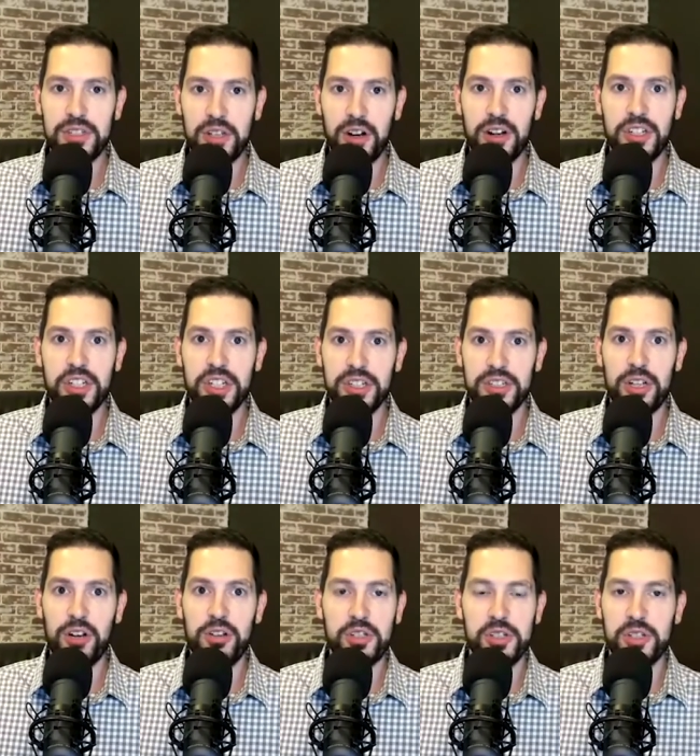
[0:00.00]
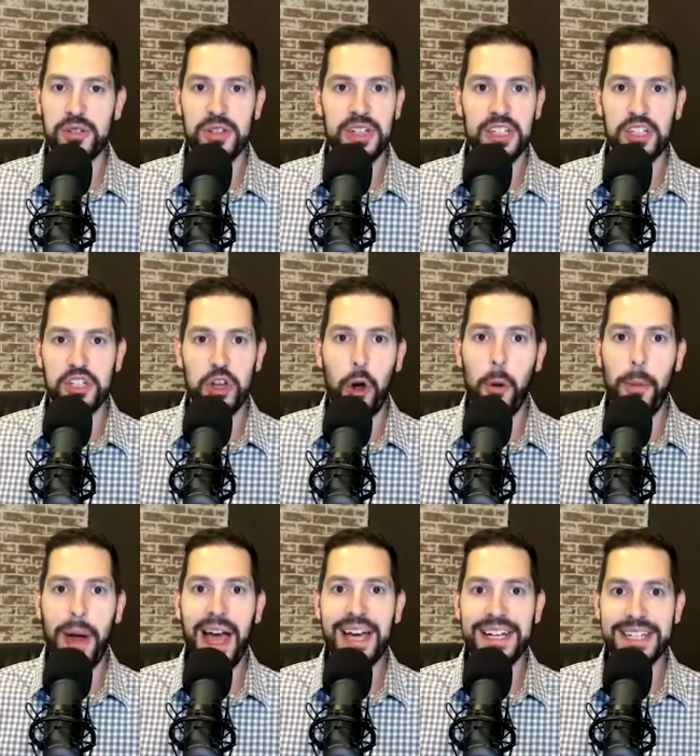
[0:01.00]
search Joe
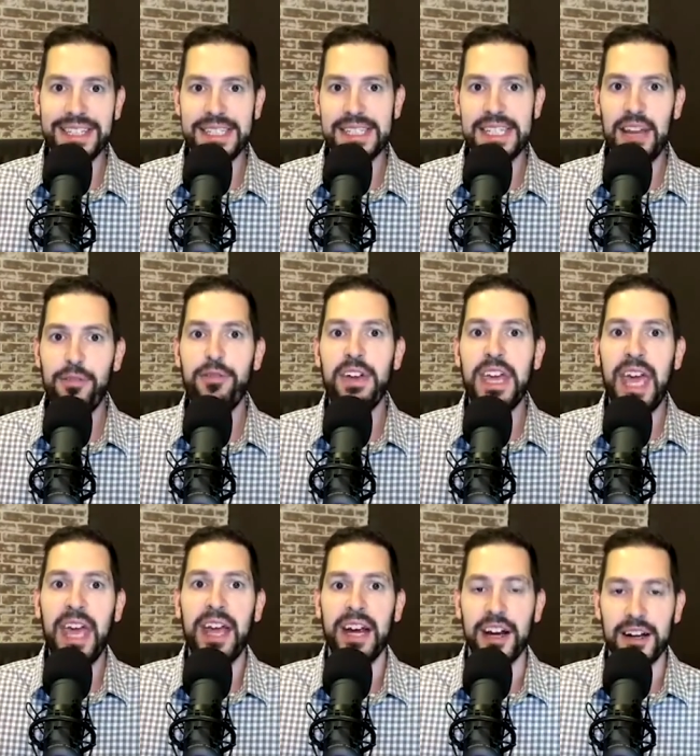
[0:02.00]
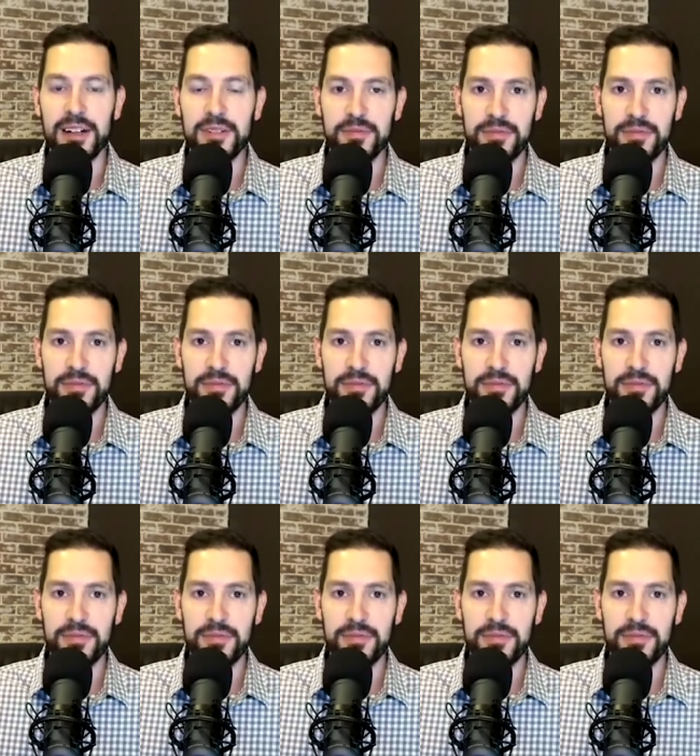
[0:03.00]
Biden sniffing hair.